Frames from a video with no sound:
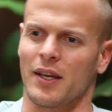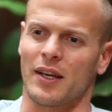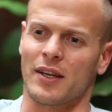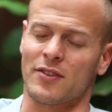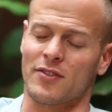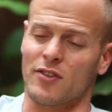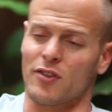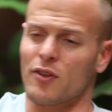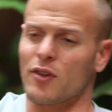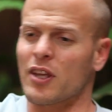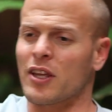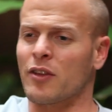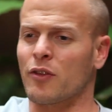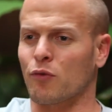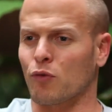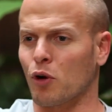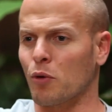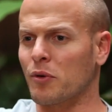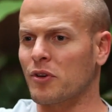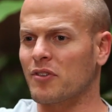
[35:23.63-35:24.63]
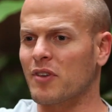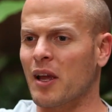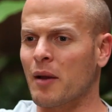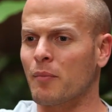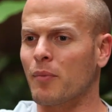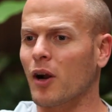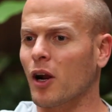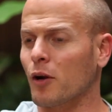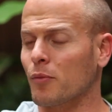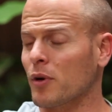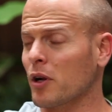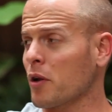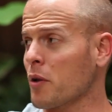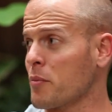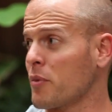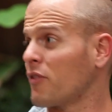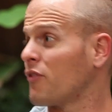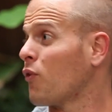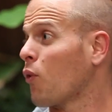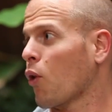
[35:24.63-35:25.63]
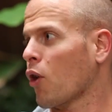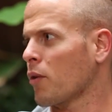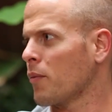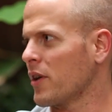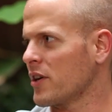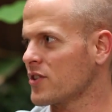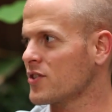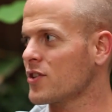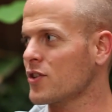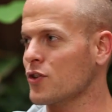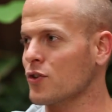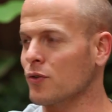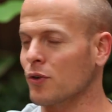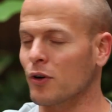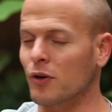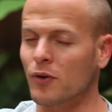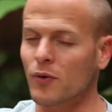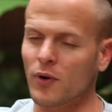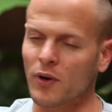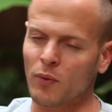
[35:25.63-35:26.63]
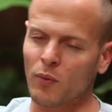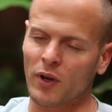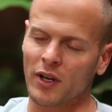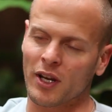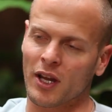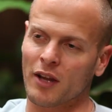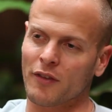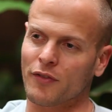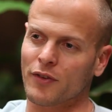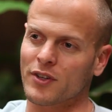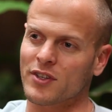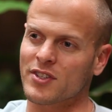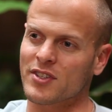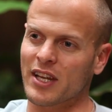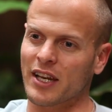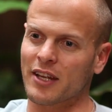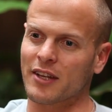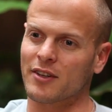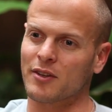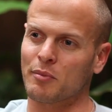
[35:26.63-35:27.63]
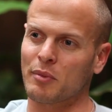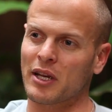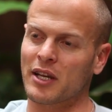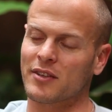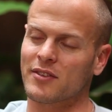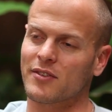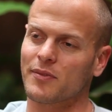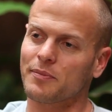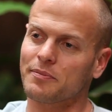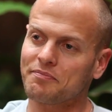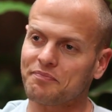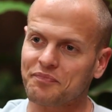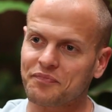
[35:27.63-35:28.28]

as in the Roman Empire, probably before, by Cicero and whatnot for Senate debates.